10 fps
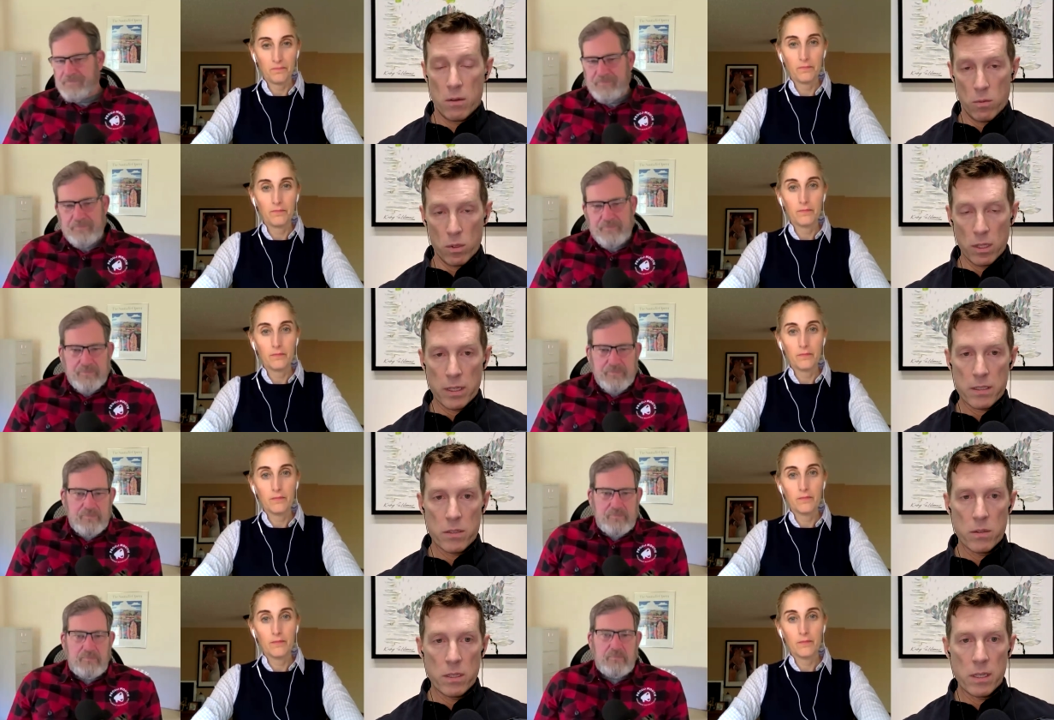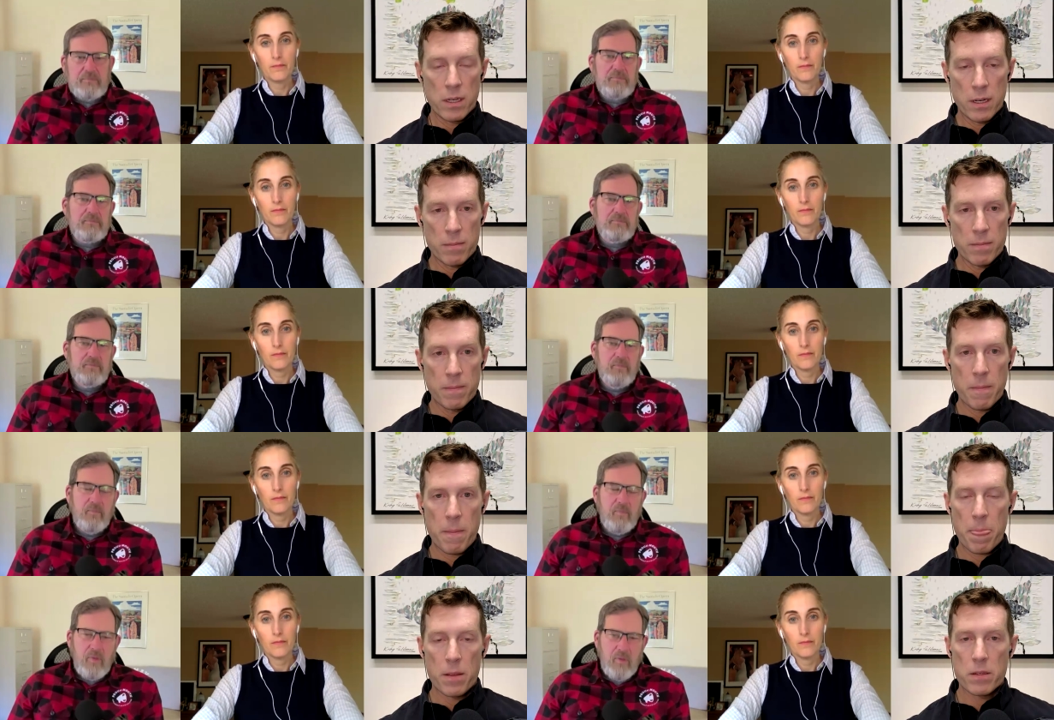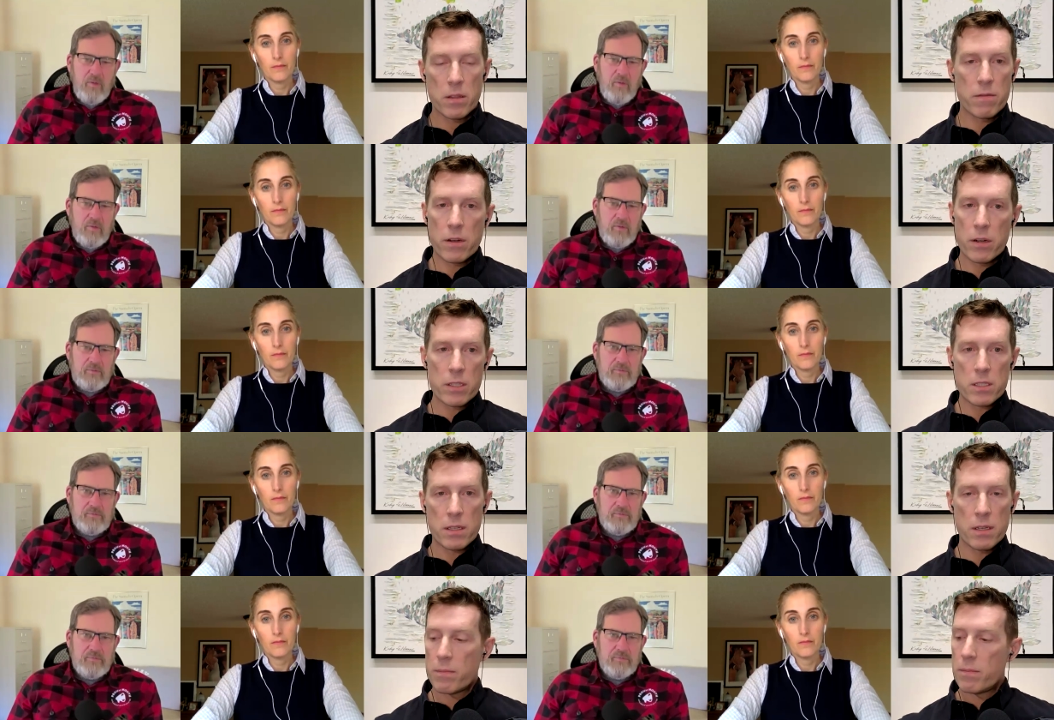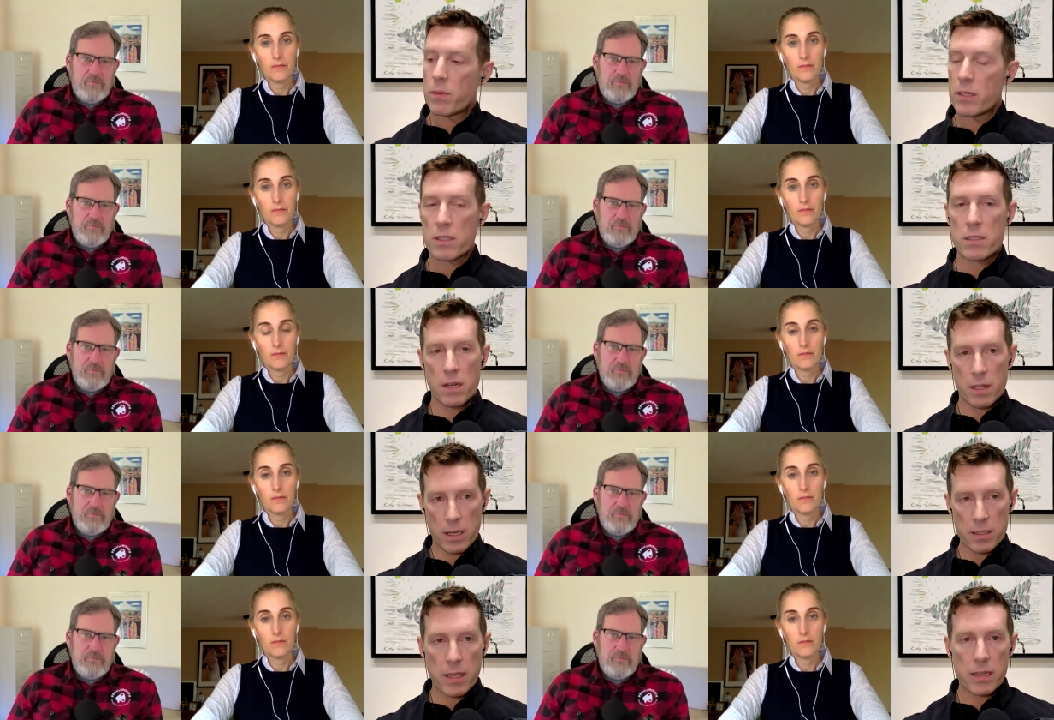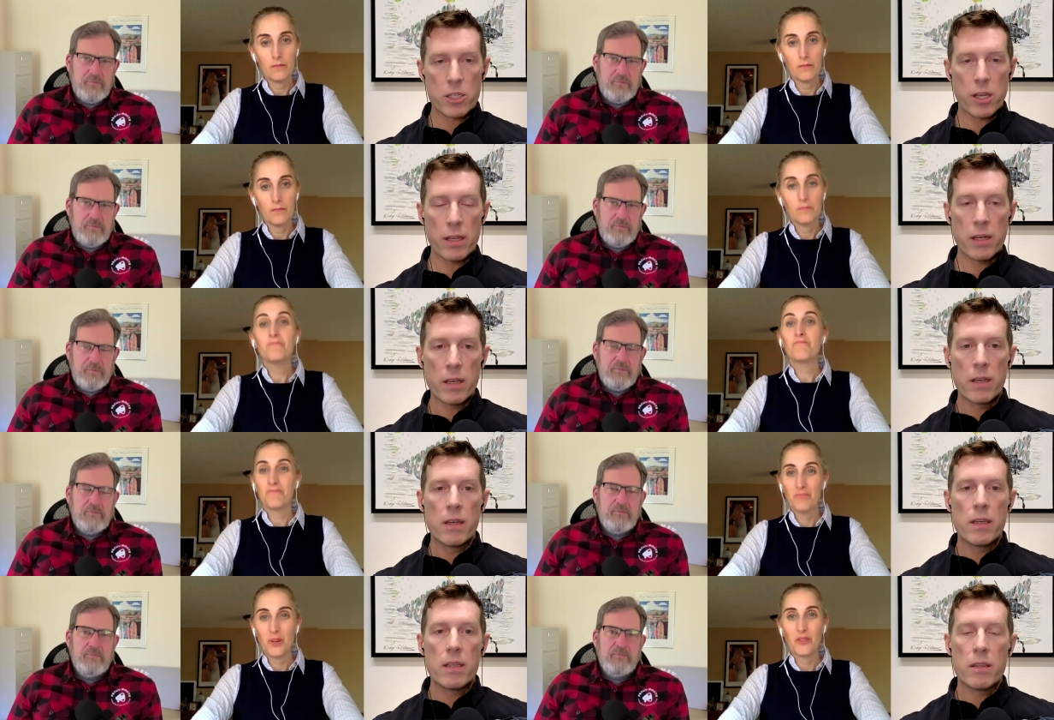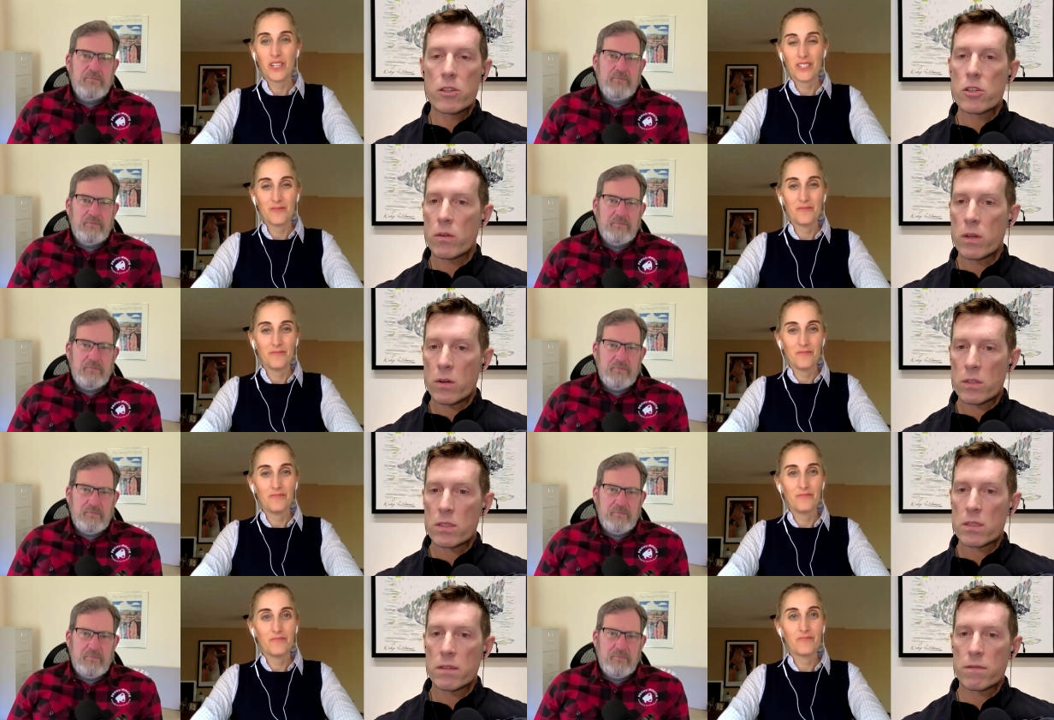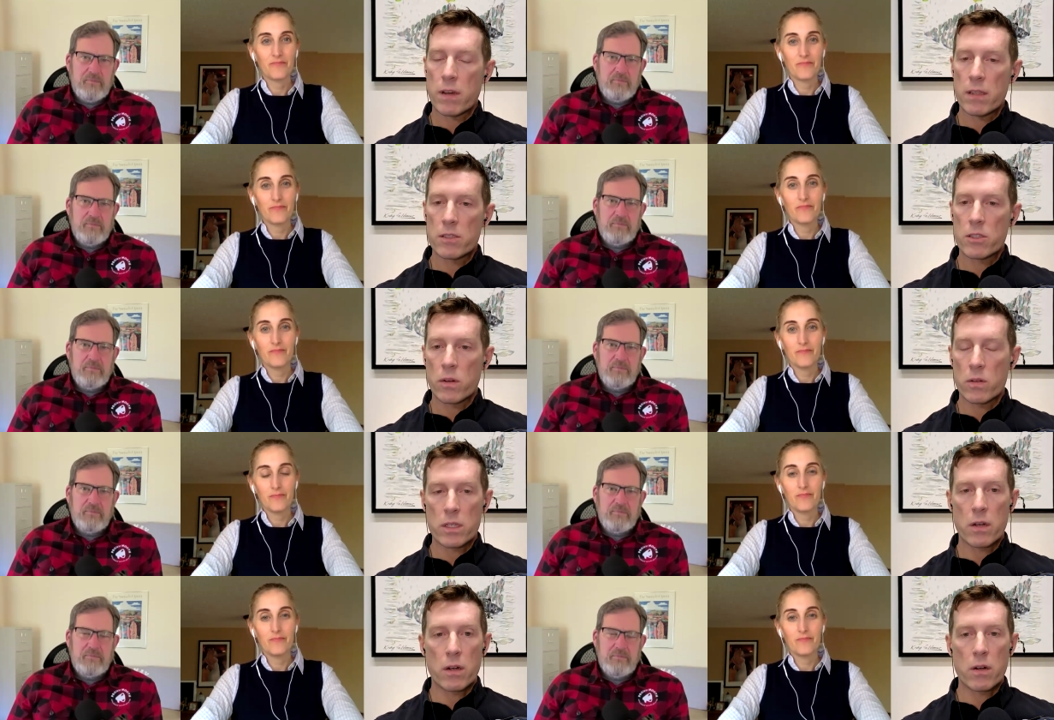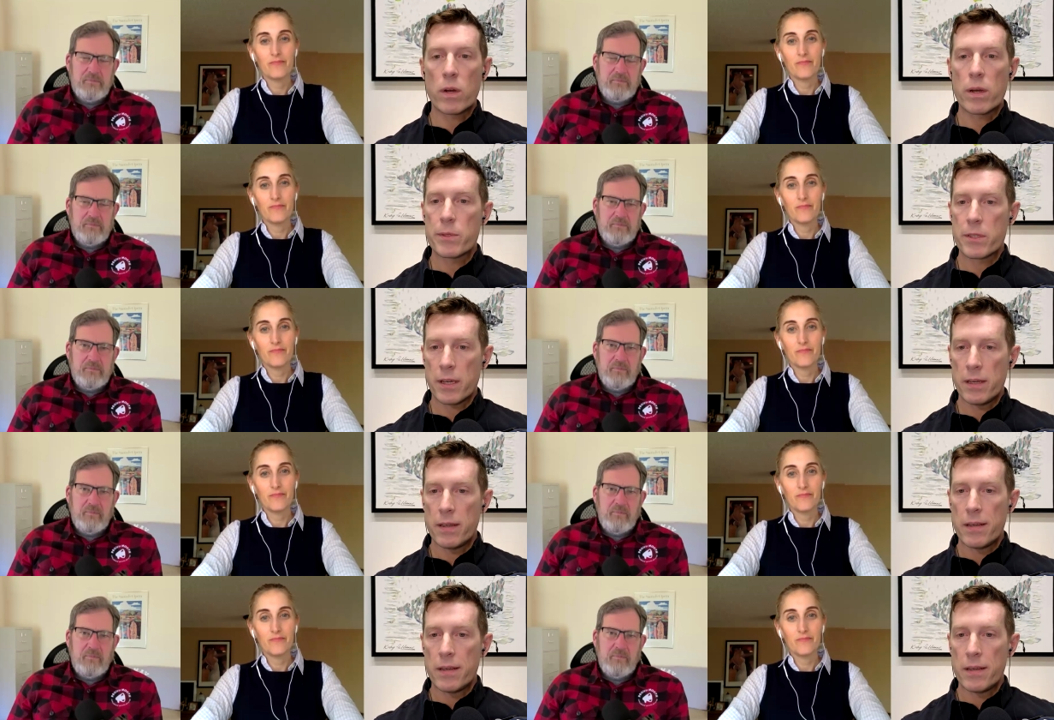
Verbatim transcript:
Speaker 1: We'll link to the um, to the various uh, places how to contact Jen in the show notes. You can find the show notes out on our website.